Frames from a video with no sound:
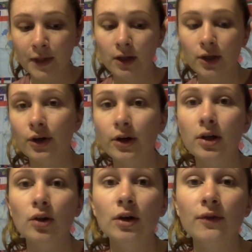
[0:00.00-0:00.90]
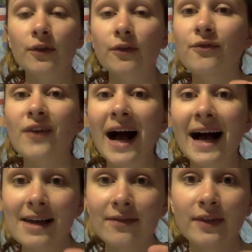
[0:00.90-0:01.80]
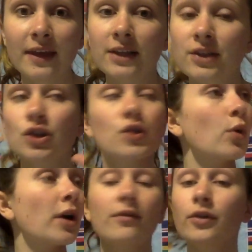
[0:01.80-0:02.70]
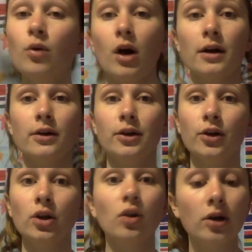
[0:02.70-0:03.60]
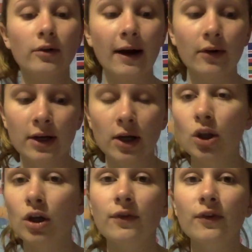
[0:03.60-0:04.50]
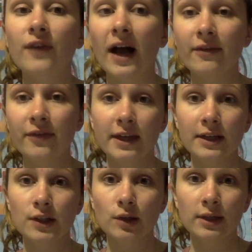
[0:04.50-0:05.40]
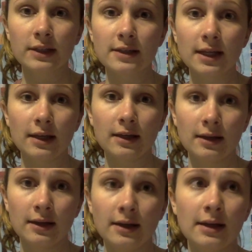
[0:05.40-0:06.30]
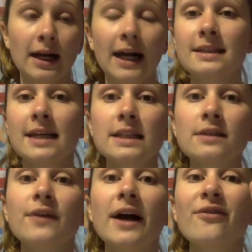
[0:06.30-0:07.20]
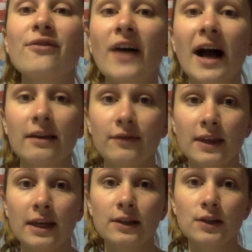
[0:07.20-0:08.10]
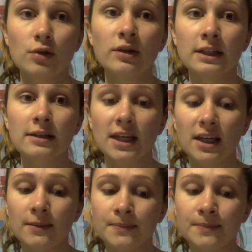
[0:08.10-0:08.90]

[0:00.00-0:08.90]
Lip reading: you're going to look for 5 things just wherever you are. You're going to look around, look for 5 things you can see. Identify 5 things you can see.